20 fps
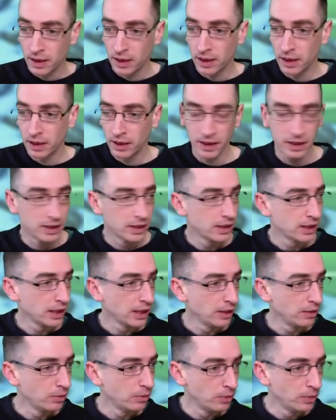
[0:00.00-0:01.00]
Let's see
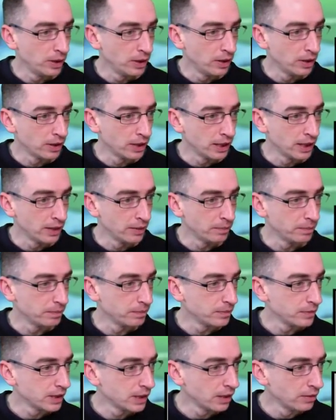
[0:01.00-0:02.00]
what we got here.
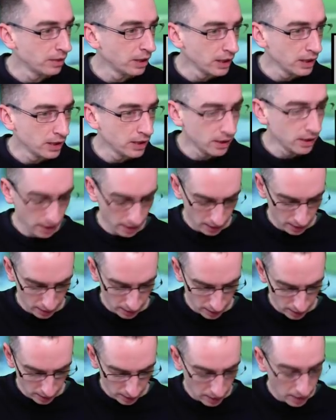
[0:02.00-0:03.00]
So nice,
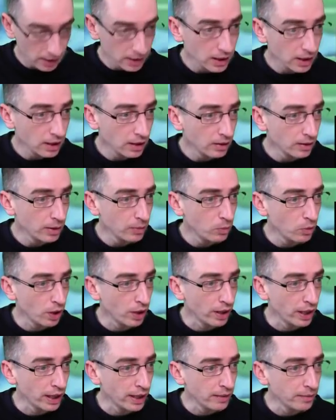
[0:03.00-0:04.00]
nice little hole in one
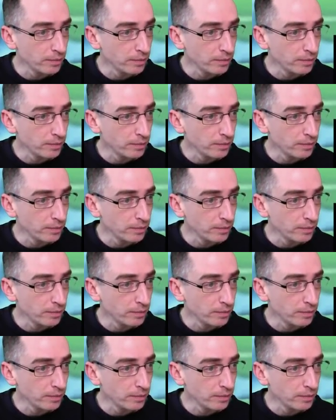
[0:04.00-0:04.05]
there.